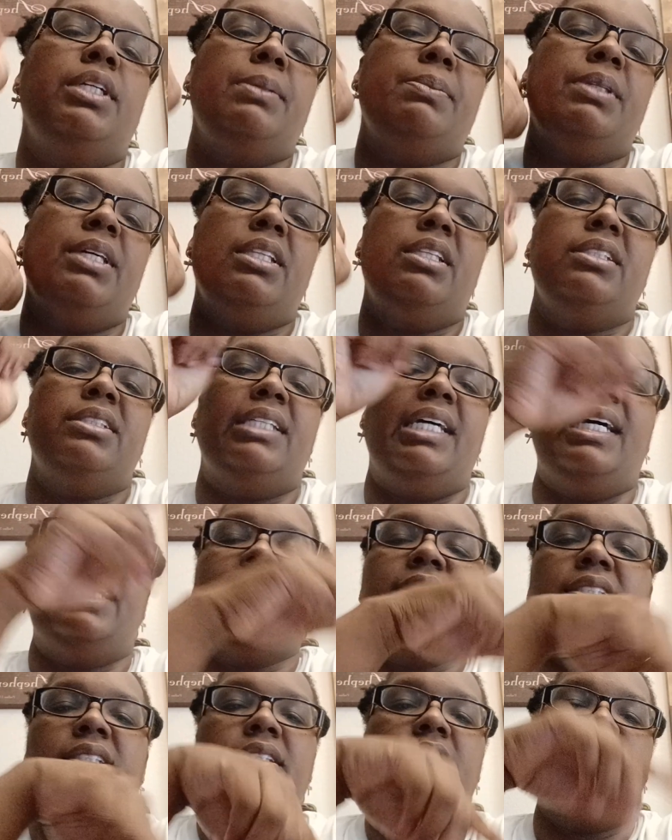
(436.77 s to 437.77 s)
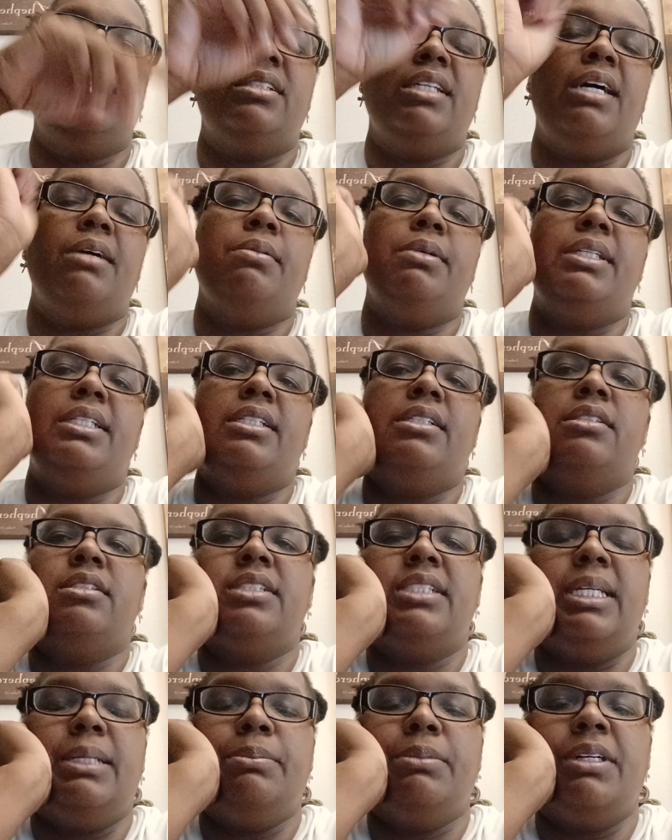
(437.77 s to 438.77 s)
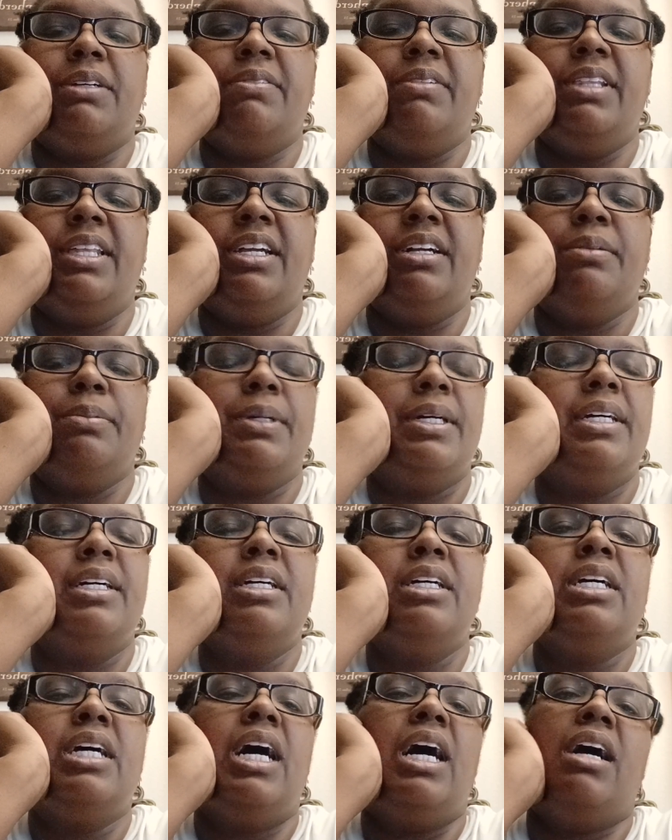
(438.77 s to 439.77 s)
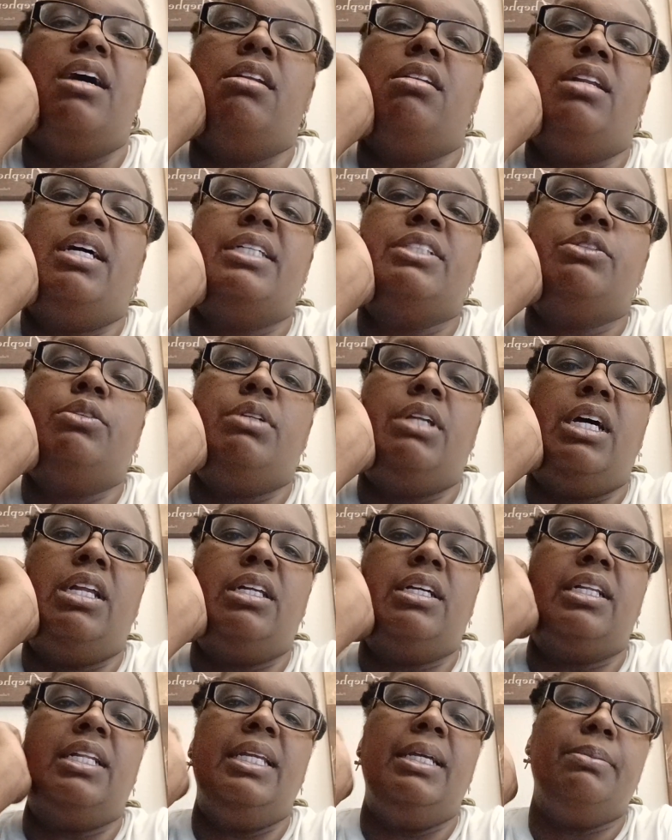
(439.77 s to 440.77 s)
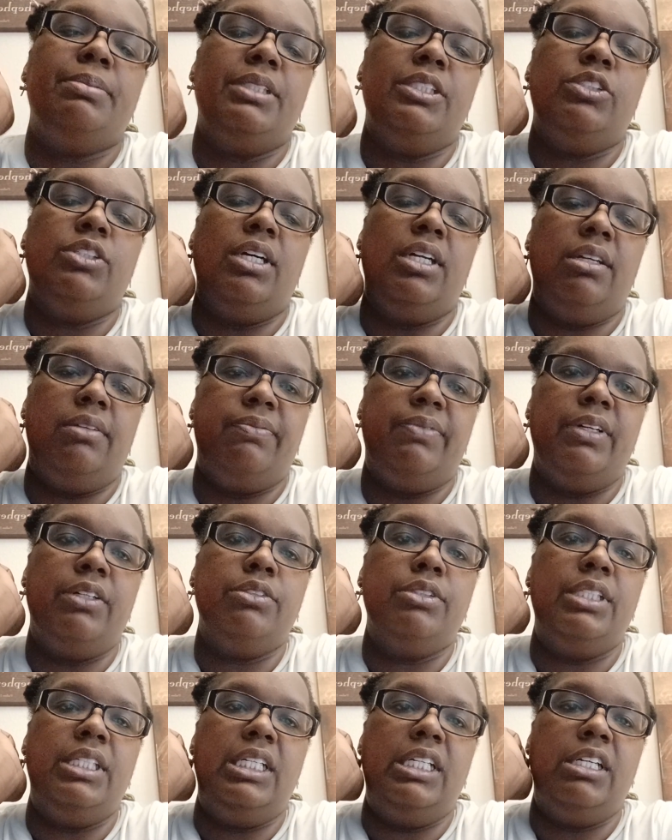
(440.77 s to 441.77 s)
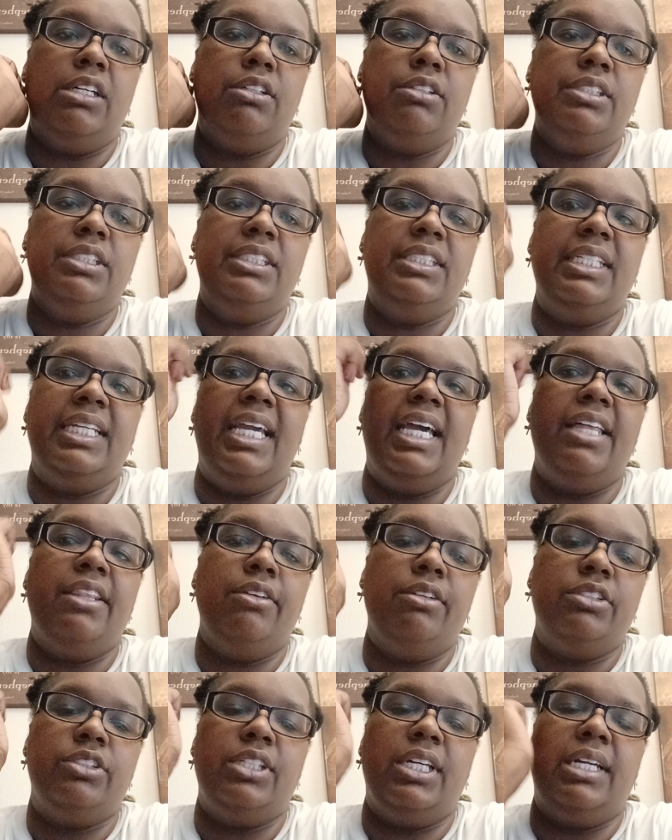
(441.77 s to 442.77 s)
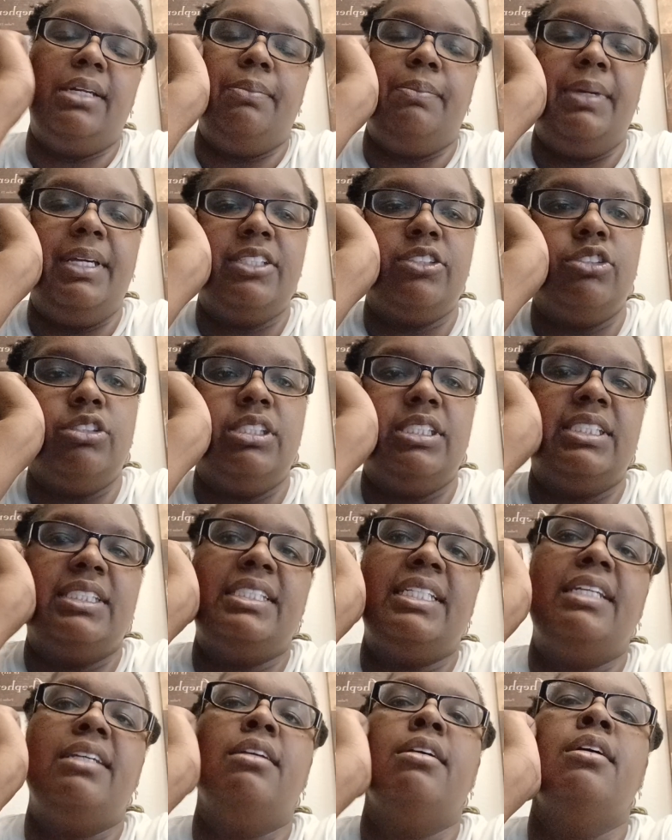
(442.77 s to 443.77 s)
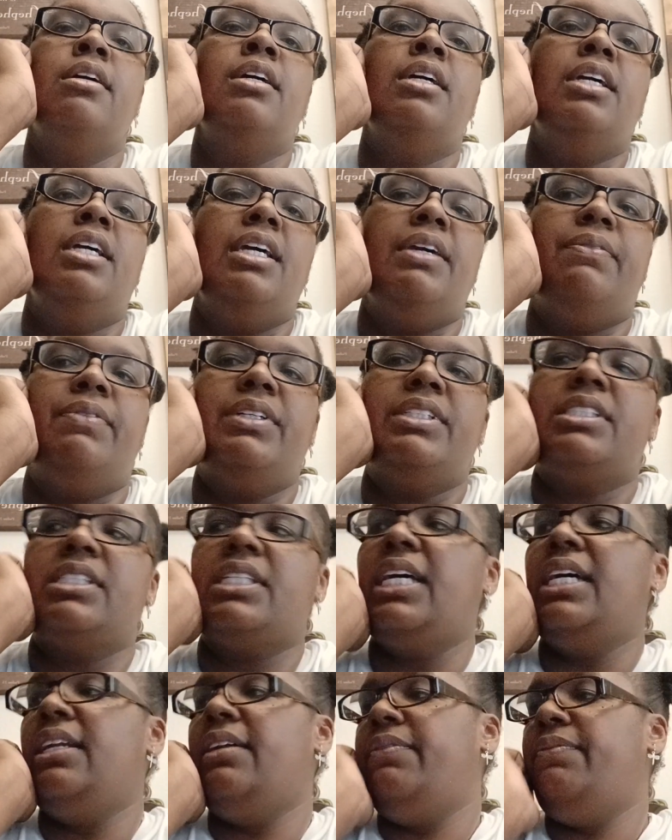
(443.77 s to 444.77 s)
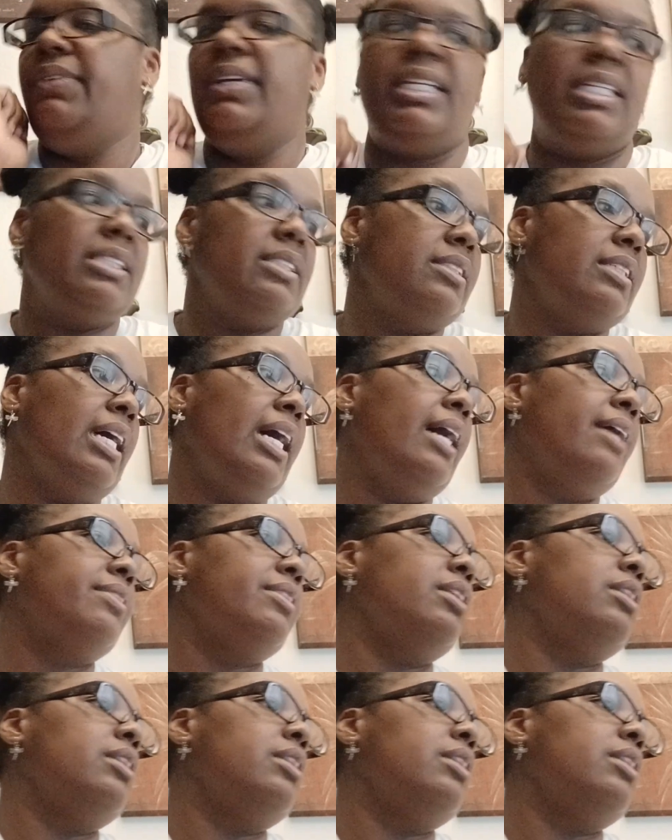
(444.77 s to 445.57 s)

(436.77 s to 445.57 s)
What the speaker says: up the other side since it's already seamed over there. But I don't like doing all the clips and trying to fold it and hold it together and trying to measure it and see if it's going to fit inside the